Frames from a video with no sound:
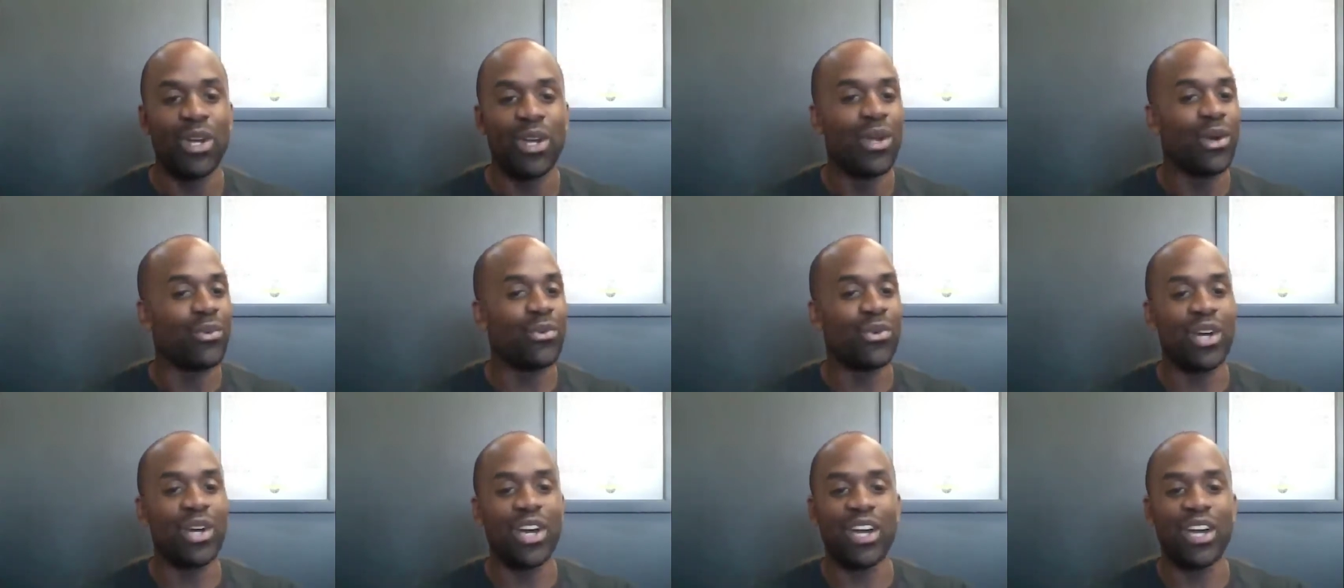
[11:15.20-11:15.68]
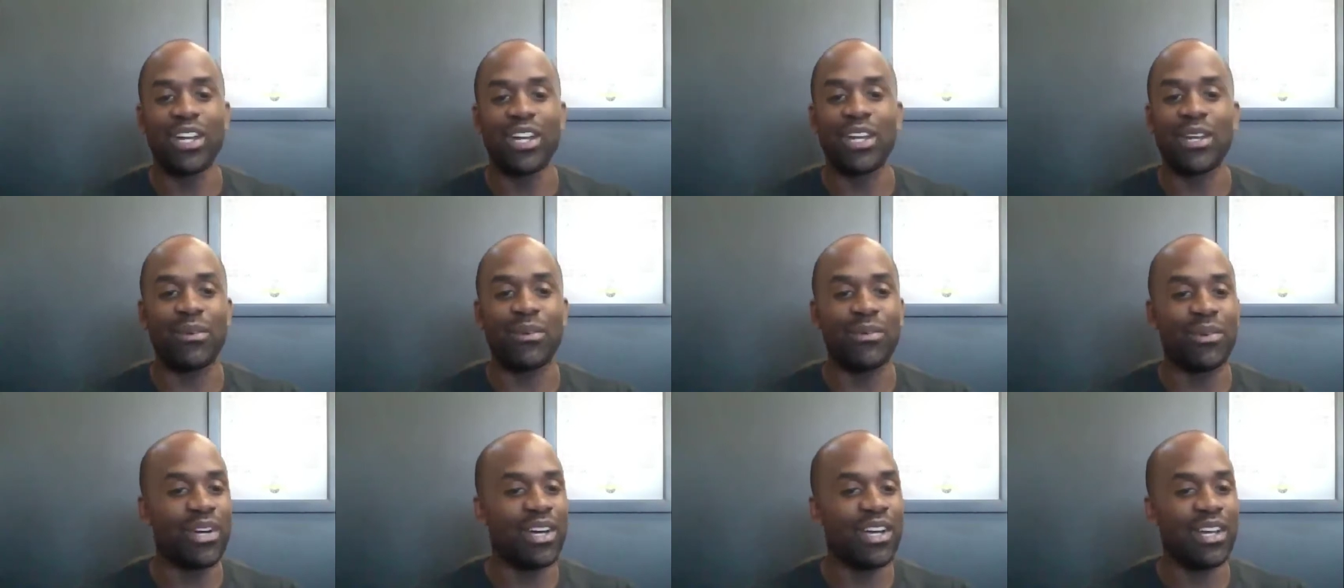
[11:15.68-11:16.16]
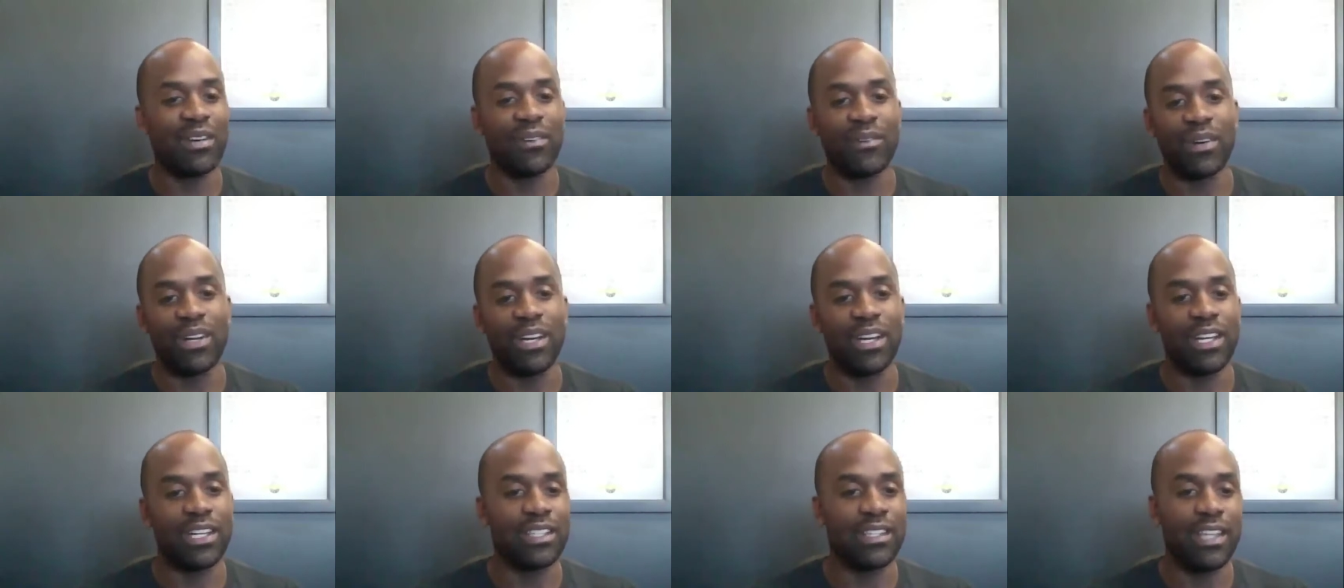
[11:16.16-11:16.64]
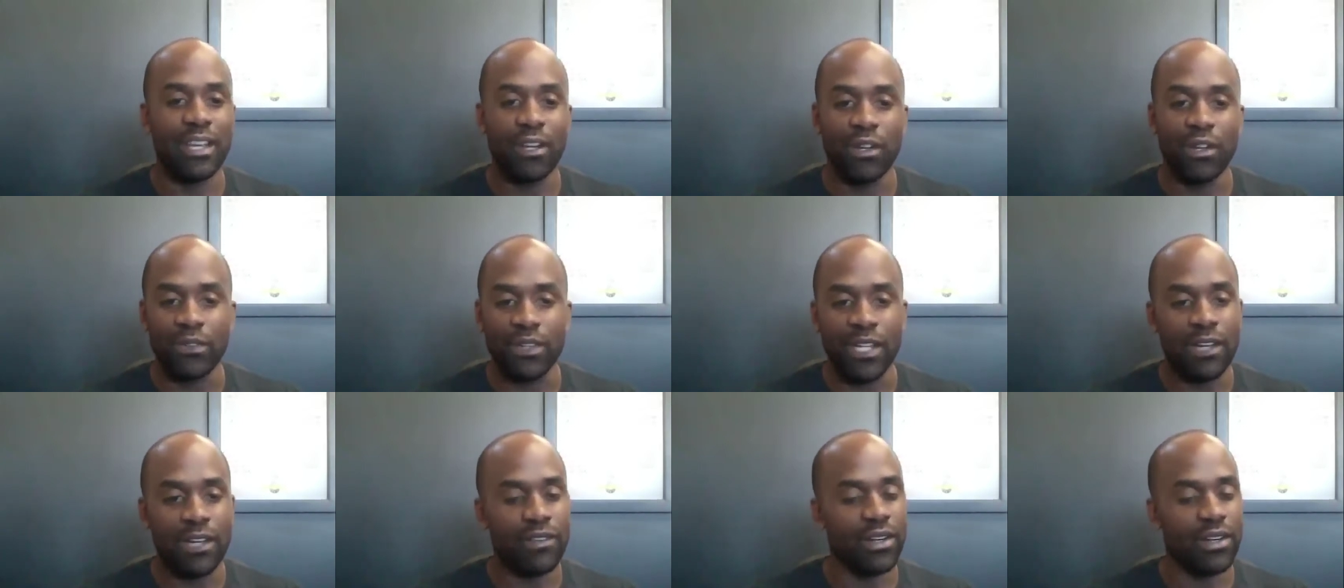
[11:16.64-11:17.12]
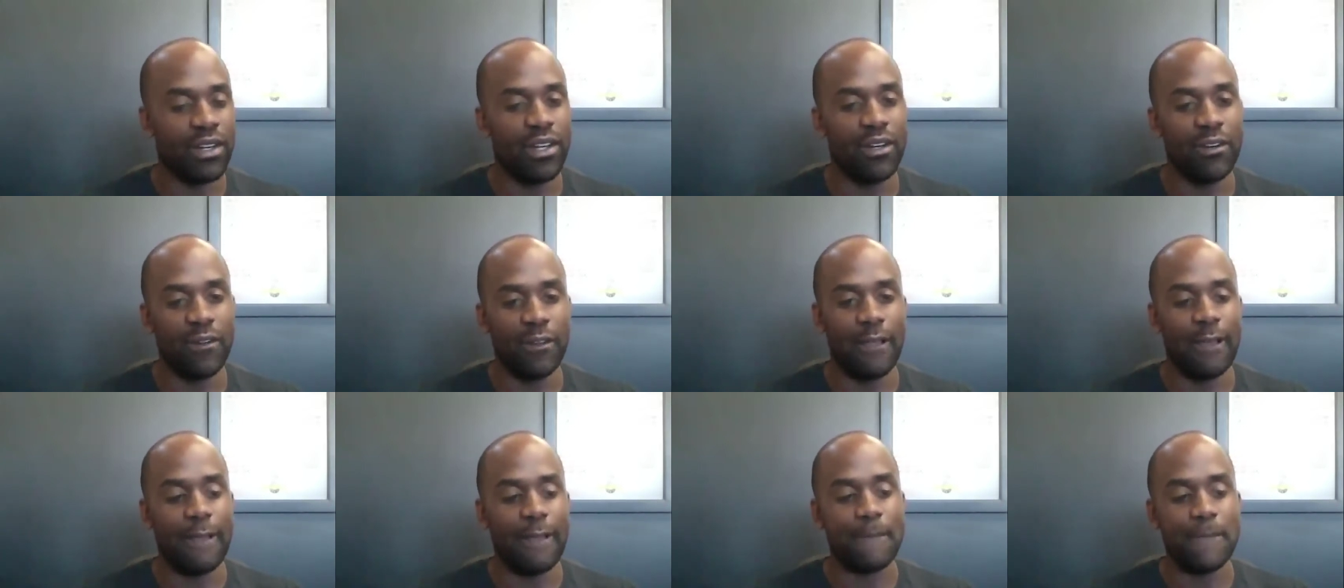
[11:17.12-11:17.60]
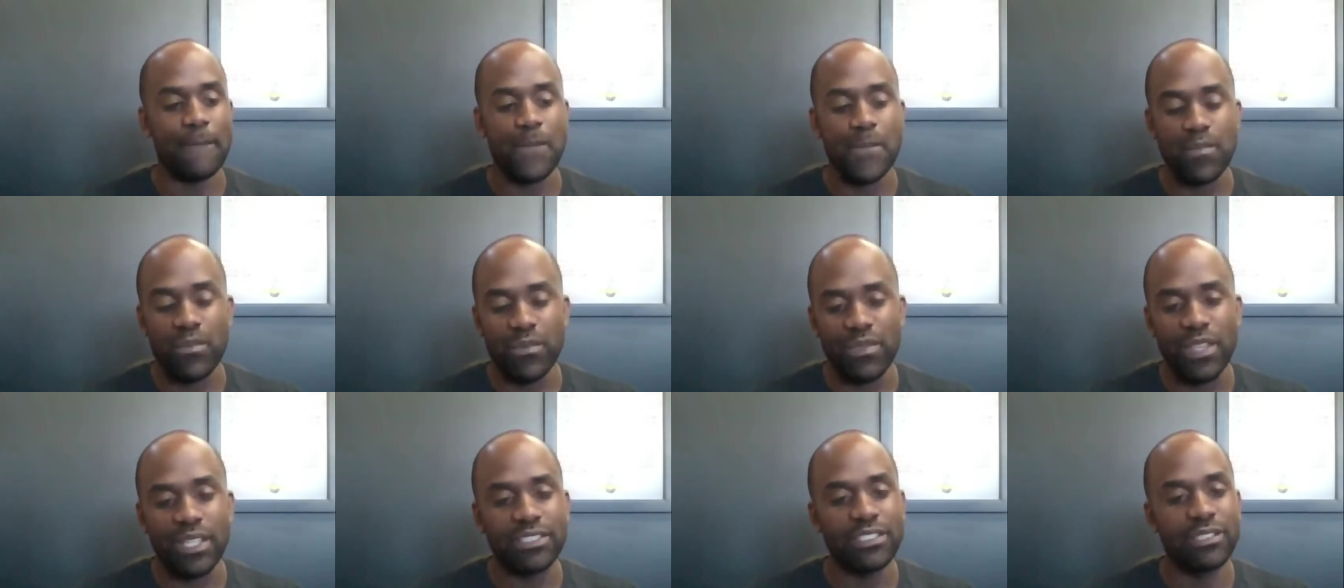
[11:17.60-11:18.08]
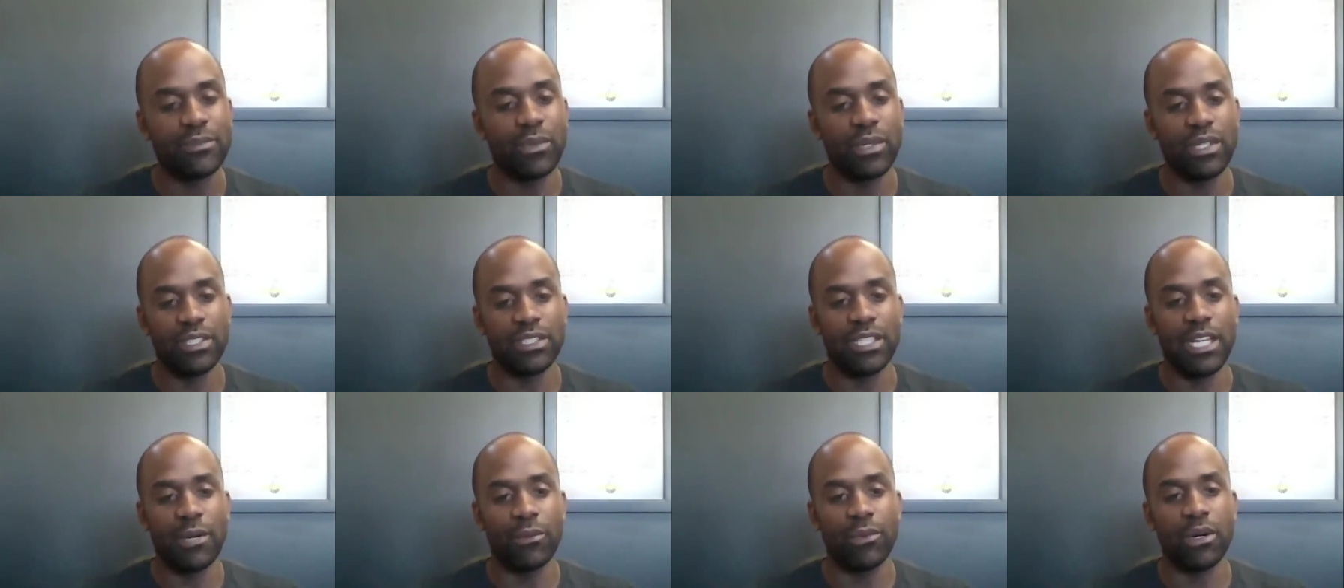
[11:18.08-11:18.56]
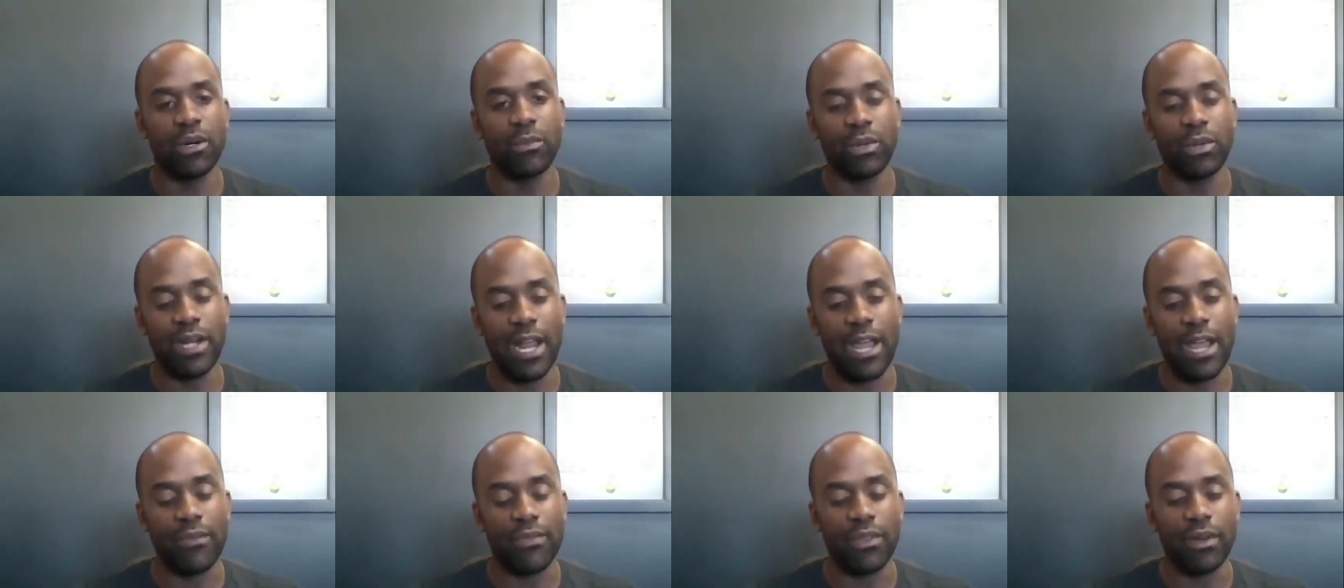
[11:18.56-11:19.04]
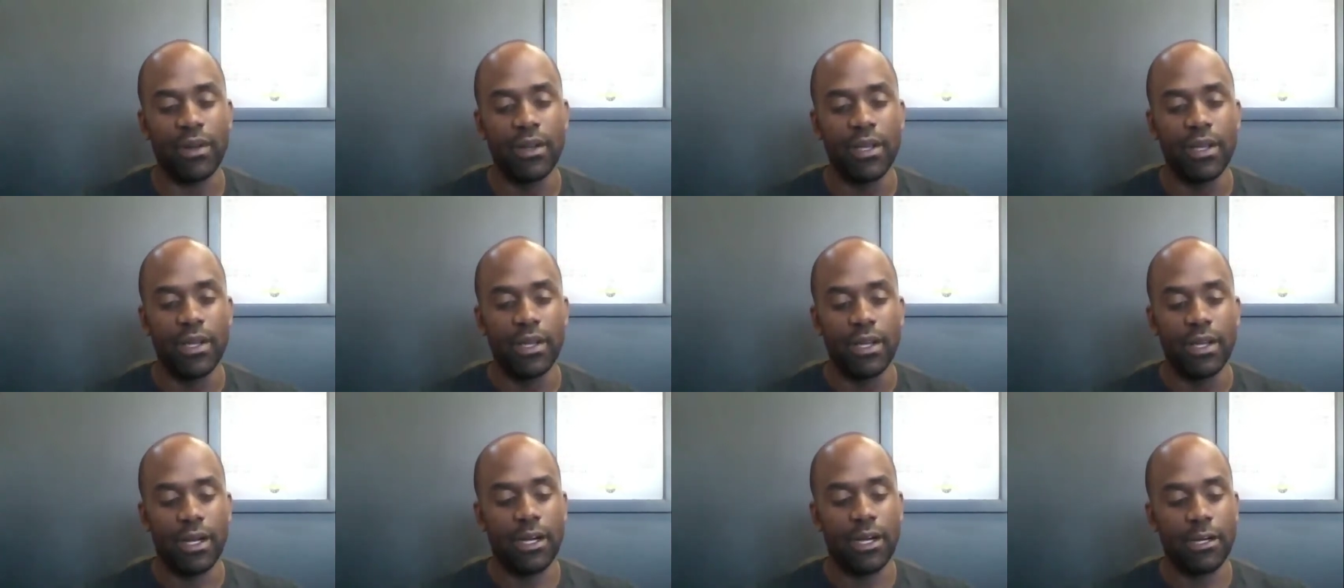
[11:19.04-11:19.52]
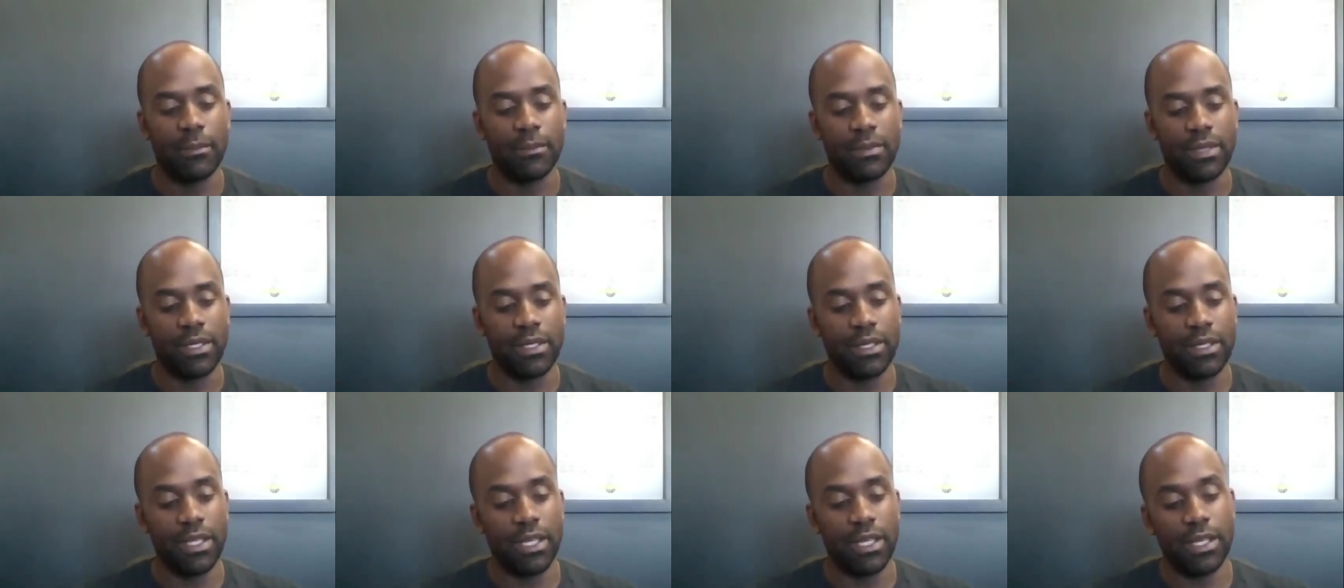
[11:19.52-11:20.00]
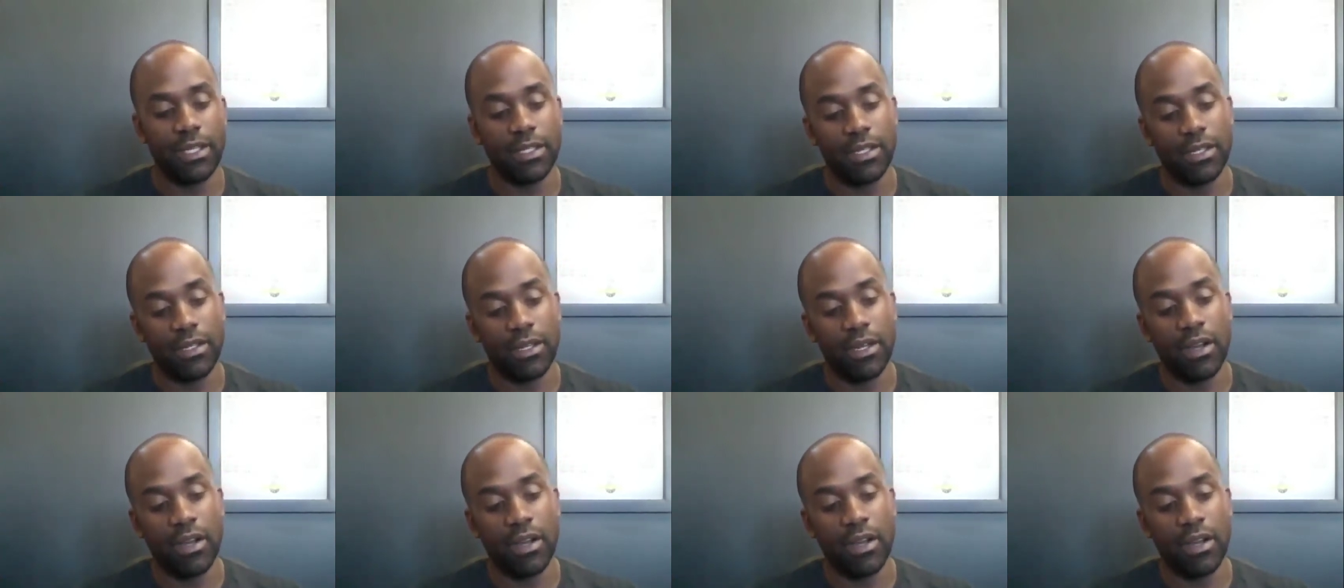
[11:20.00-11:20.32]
run and run and run and they'll never go. Like, that's really not what we're after. Um, and then,